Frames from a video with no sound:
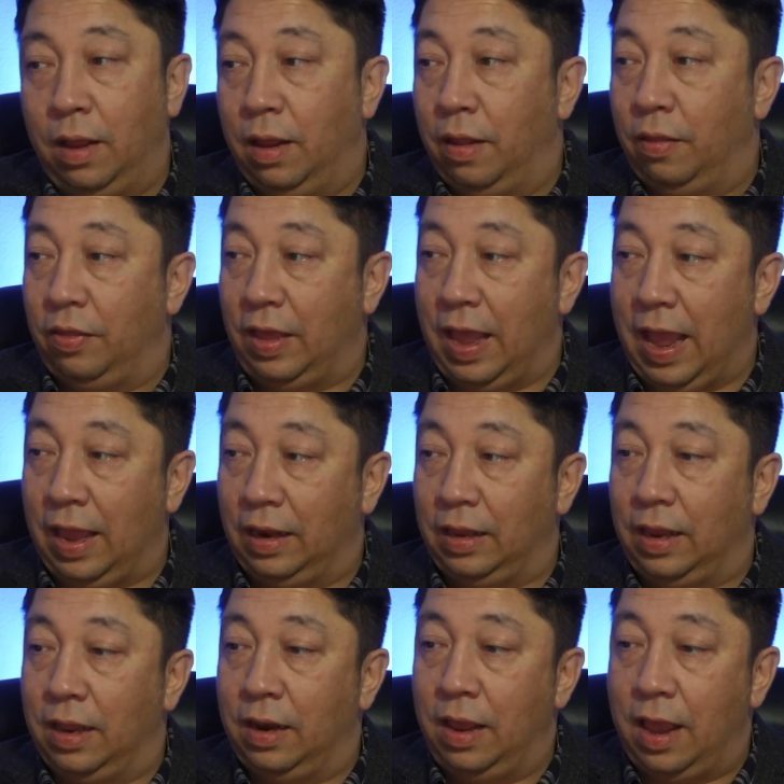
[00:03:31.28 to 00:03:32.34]
the
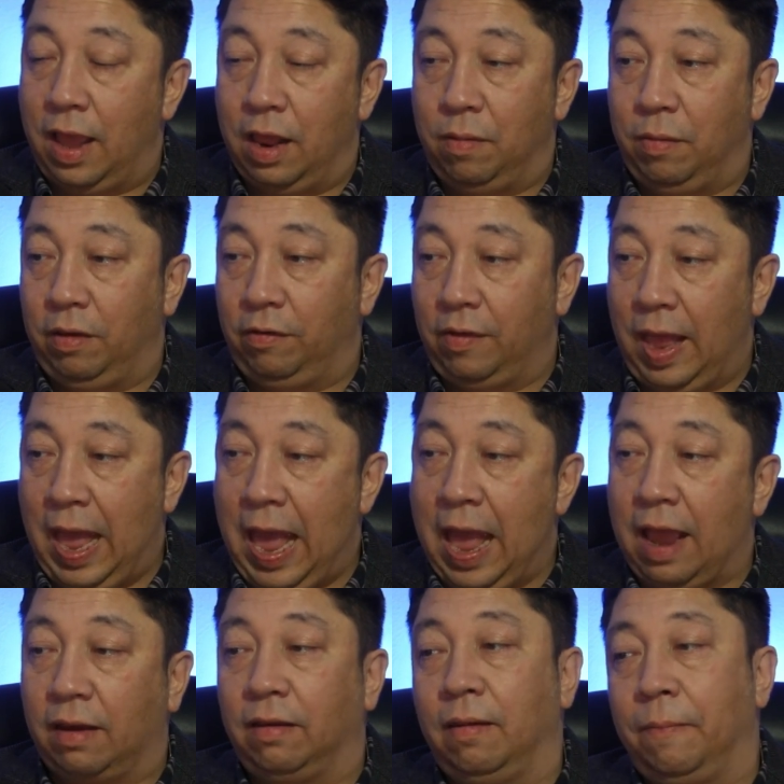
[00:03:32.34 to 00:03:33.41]
Alien Enemies
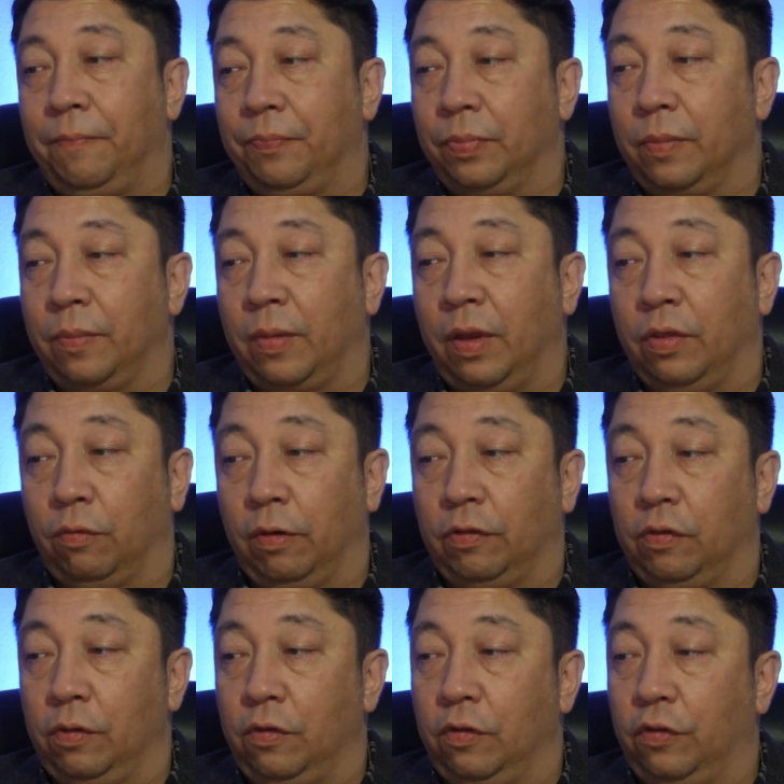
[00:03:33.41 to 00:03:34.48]
Act. The
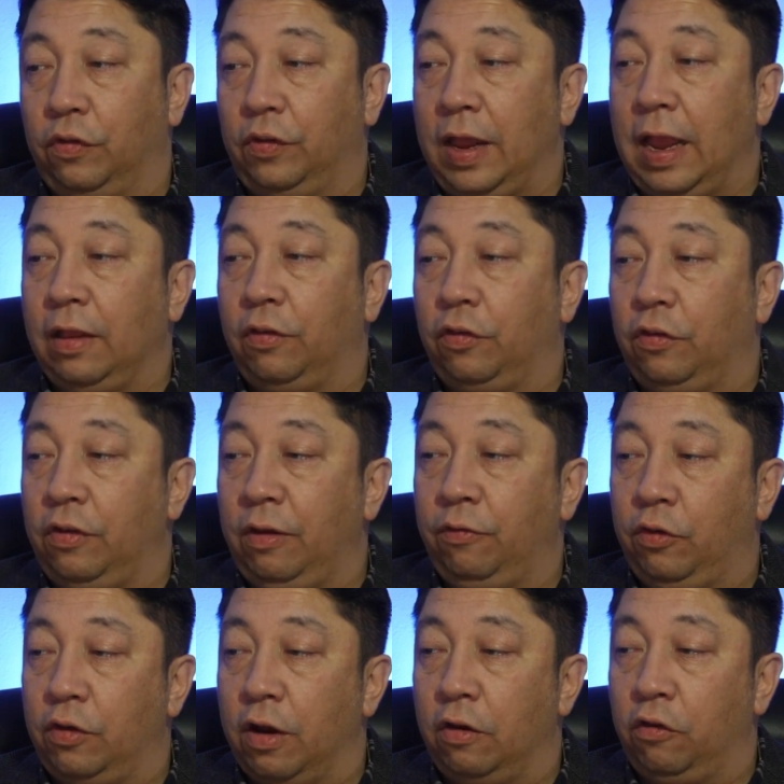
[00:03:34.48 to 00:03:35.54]
resolution states
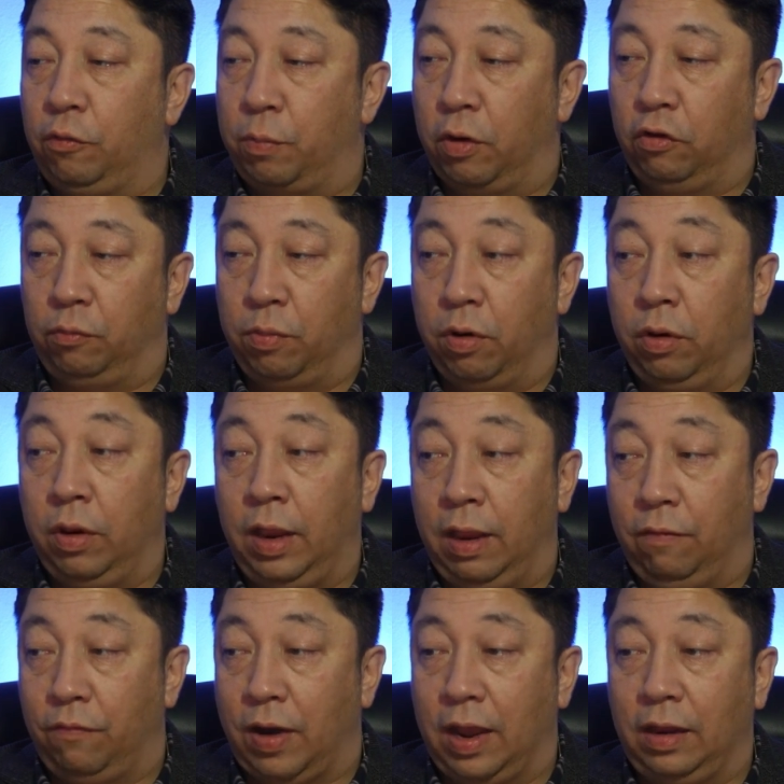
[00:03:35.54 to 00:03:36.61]
Chief Judge Boasberg,
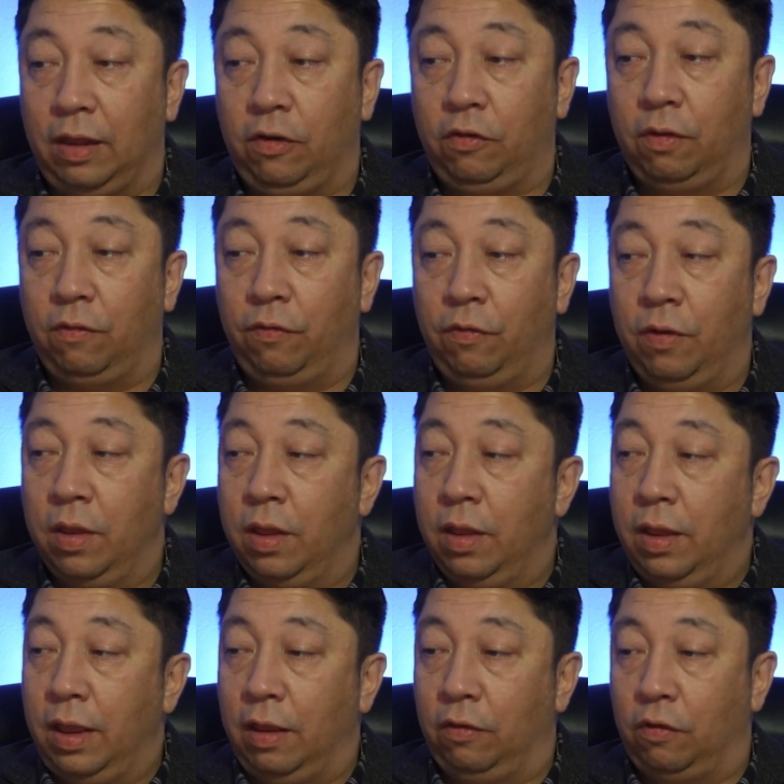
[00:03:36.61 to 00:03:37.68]
in violation of
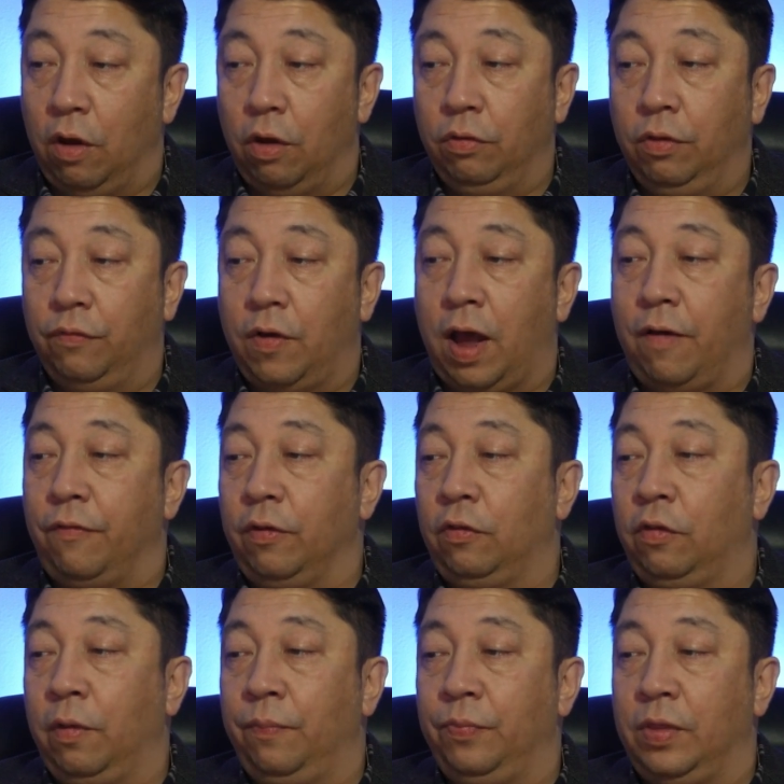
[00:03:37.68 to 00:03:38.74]
his oath of
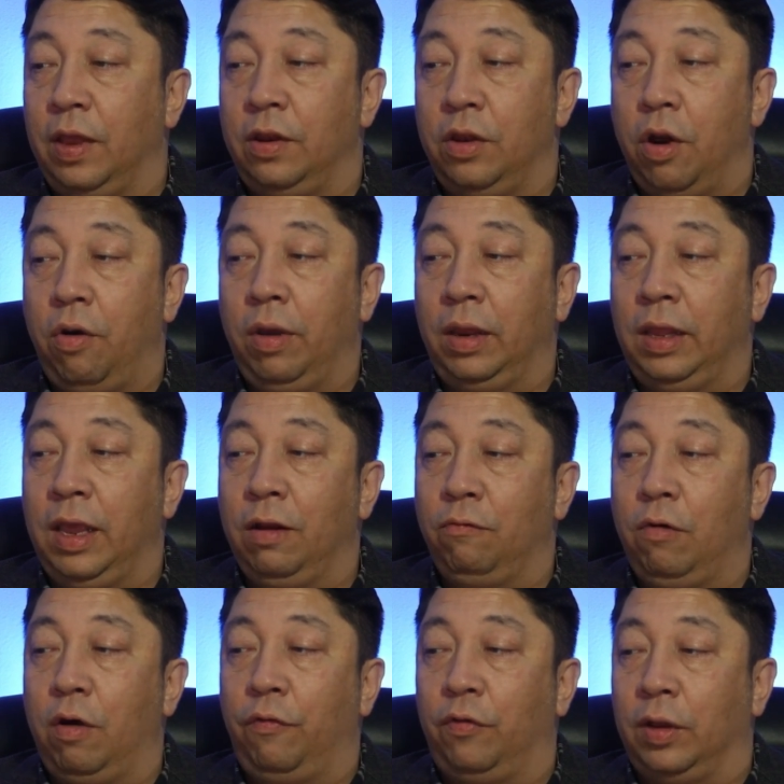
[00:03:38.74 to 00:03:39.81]
office, did knowingly
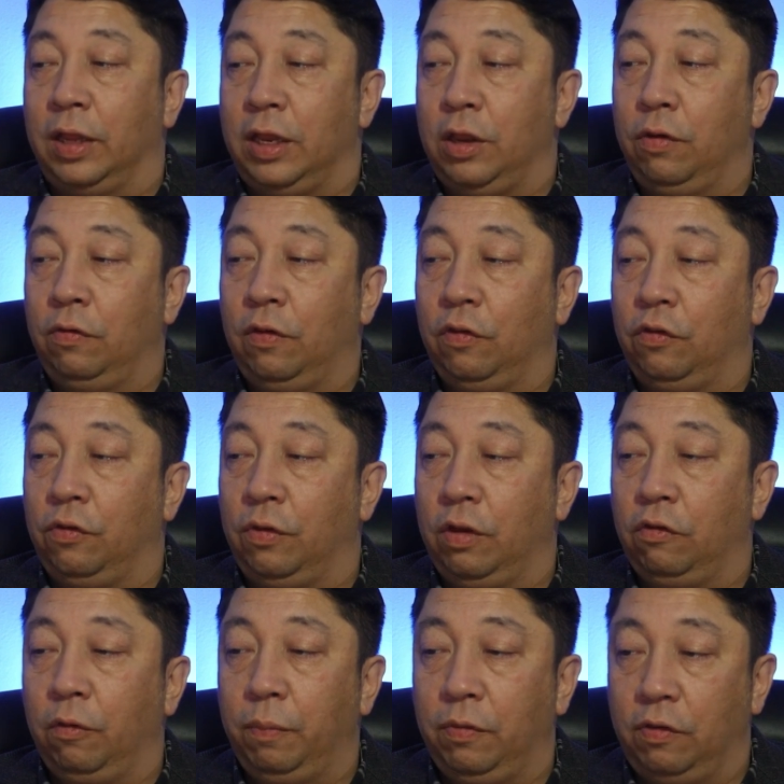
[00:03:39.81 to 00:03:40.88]
and willfully use his
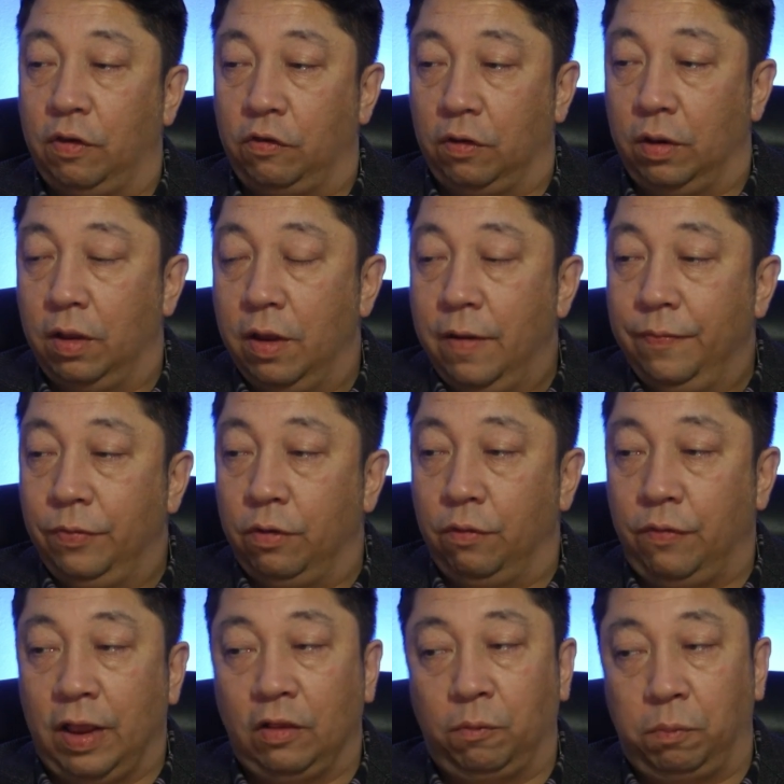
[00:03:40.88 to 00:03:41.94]
judicial position to
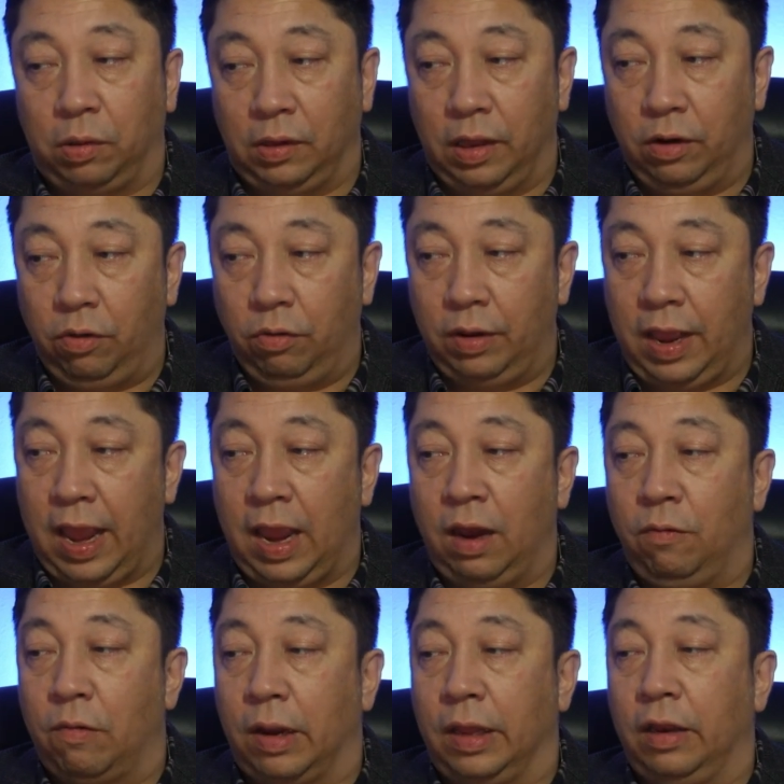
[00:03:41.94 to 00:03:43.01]
advance political
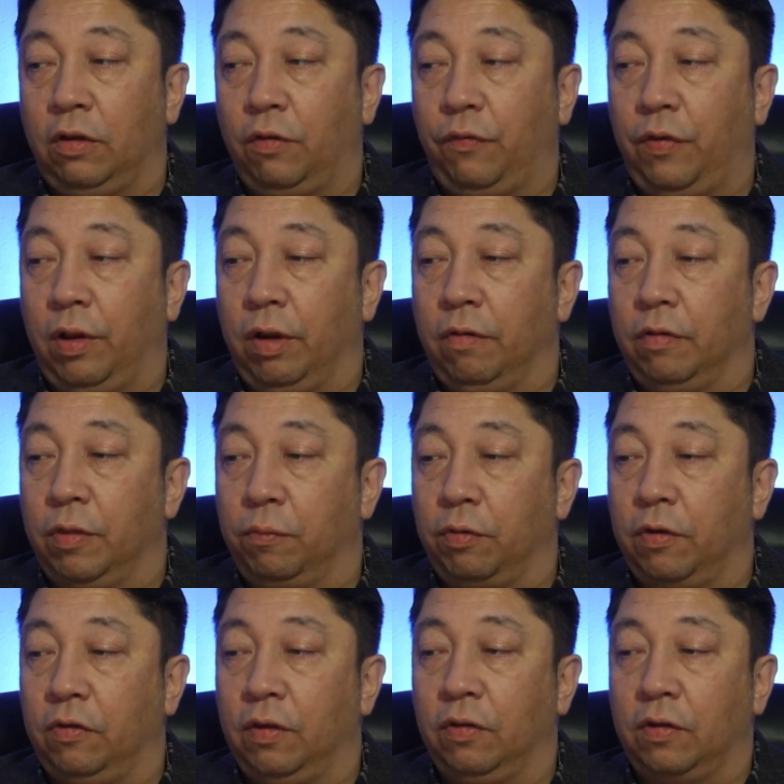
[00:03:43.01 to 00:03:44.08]
gain while interfering with the
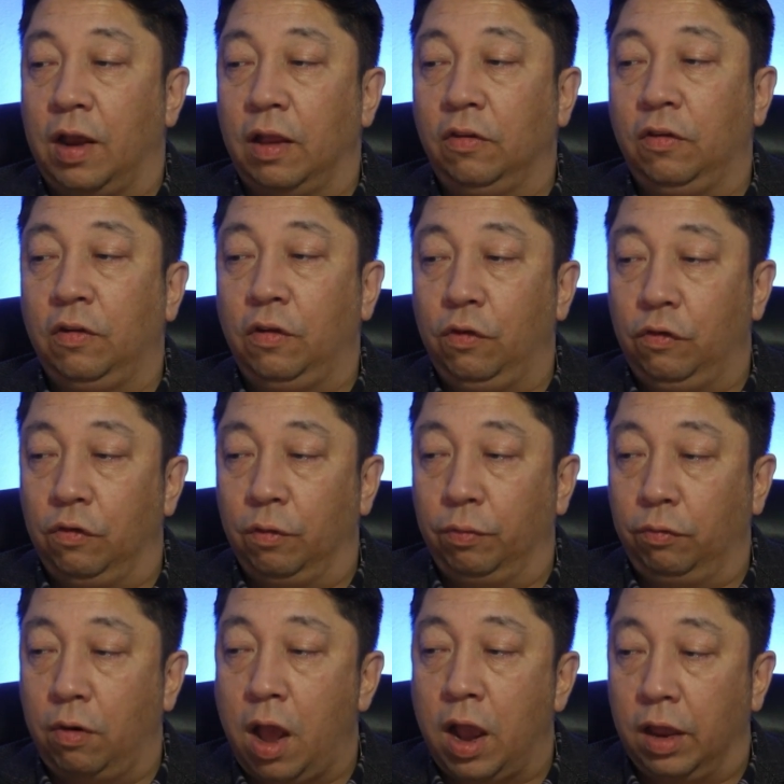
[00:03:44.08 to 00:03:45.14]
president's constitutional
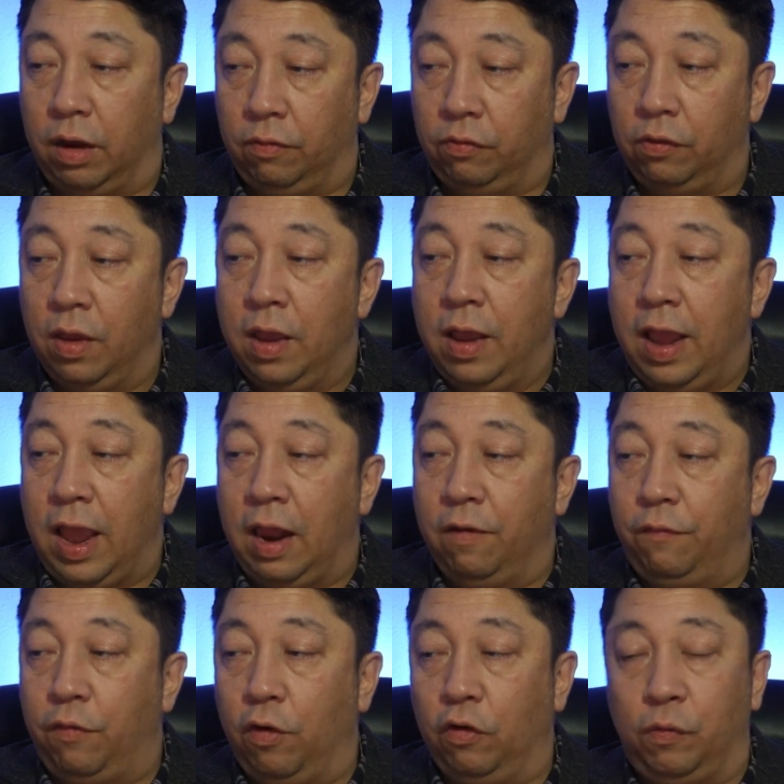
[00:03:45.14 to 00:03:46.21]
prerogatives and
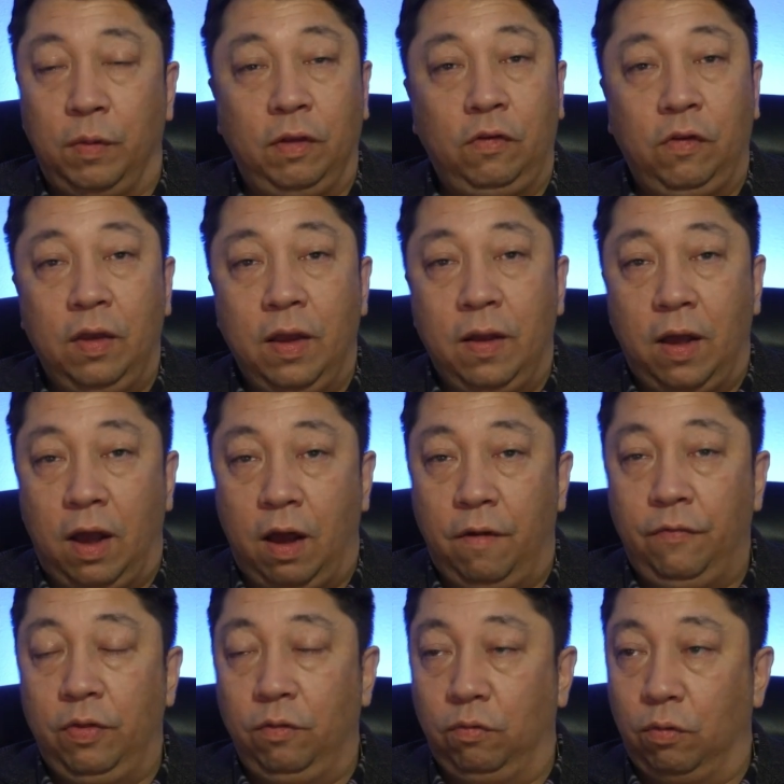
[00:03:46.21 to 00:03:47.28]
enforcement
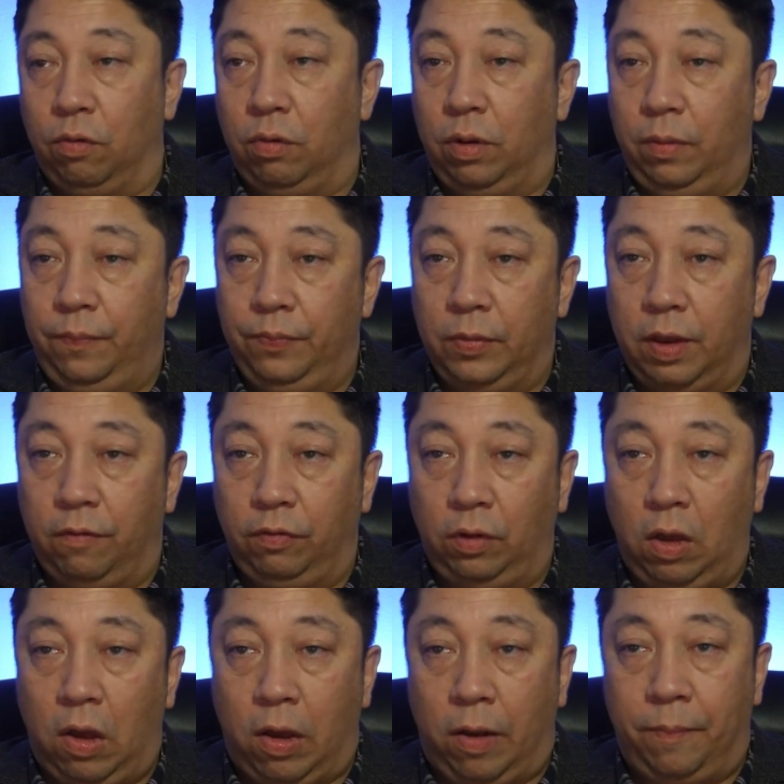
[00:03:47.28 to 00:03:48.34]
of the rule of law.